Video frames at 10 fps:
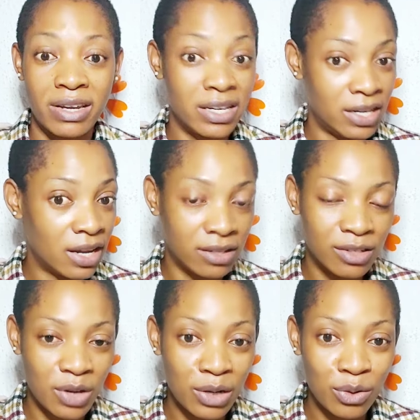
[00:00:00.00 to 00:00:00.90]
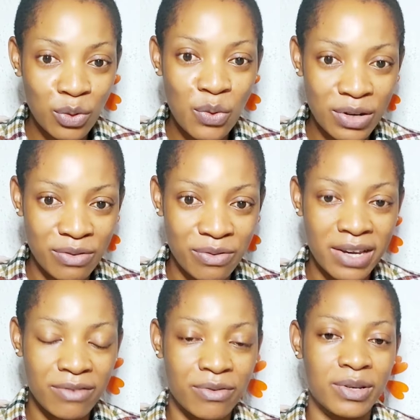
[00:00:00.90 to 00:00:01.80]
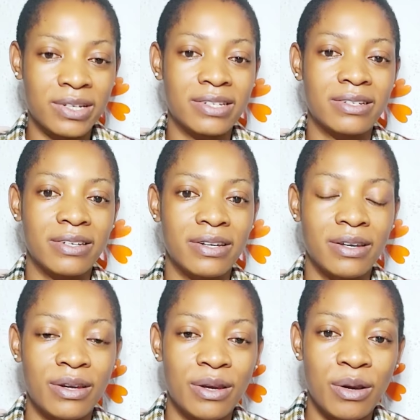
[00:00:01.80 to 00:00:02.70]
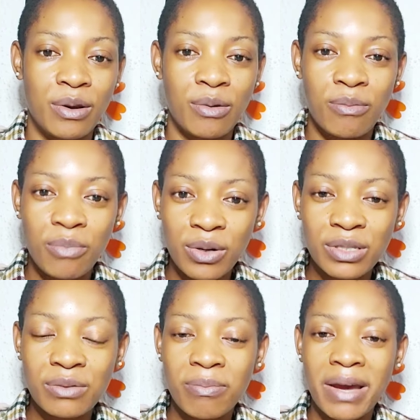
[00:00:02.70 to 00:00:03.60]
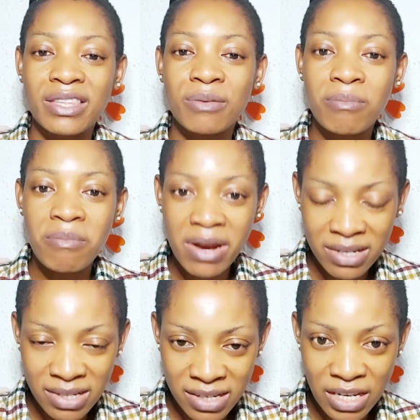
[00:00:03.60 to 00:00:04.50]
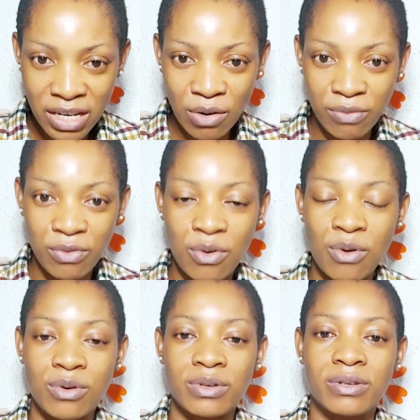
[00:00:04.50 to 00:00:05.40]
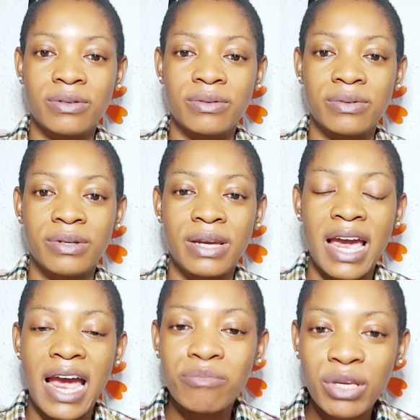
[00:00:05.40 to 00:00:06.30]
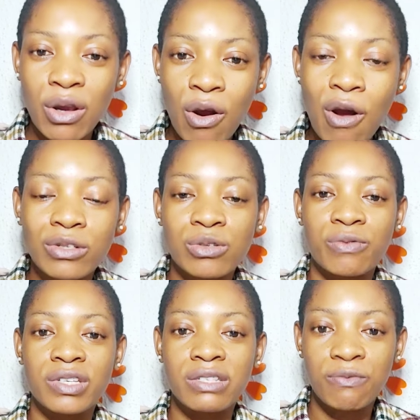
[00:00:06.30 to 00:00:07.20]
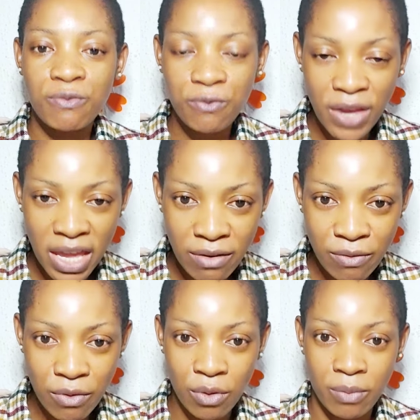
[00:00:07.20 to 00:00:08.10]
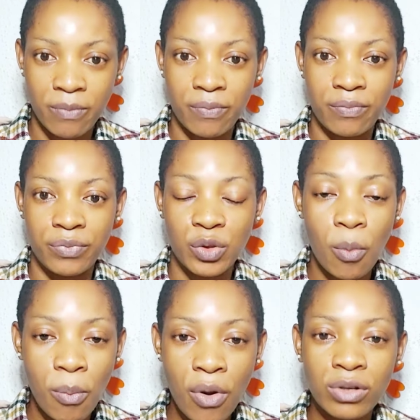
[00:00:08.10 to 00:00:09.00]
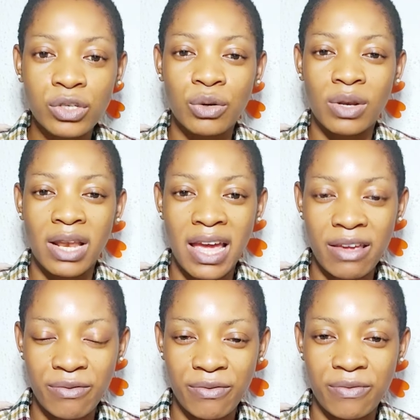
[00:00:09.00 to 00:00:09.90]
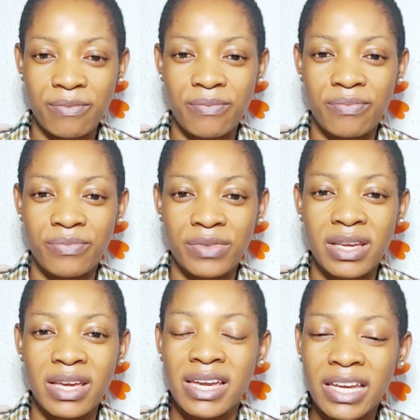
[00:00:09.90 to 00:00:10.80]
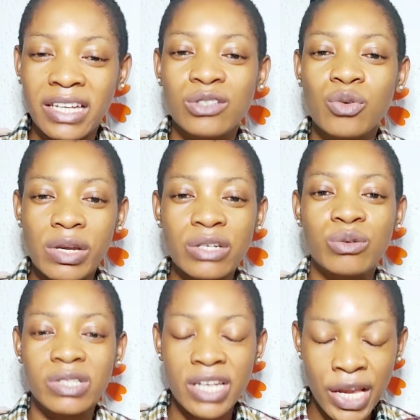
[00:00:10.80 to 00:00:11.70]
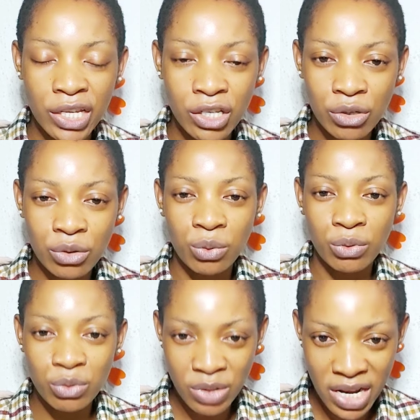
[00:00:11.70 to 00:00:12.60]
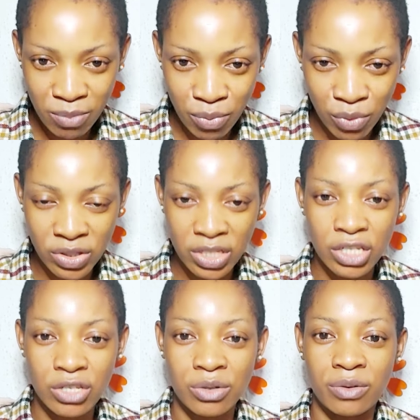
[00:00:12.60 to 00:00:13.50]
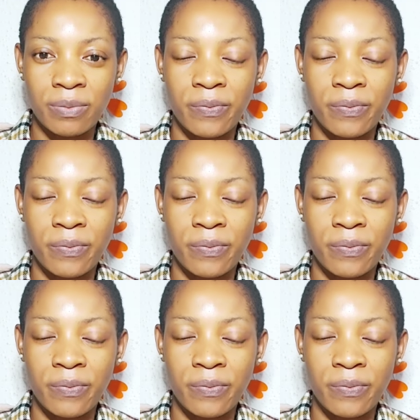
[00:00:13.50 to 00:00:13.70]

and yes, you are not qualified for it. But by the mercy of God, and because of His favor upon your life, He is going to take you to that position,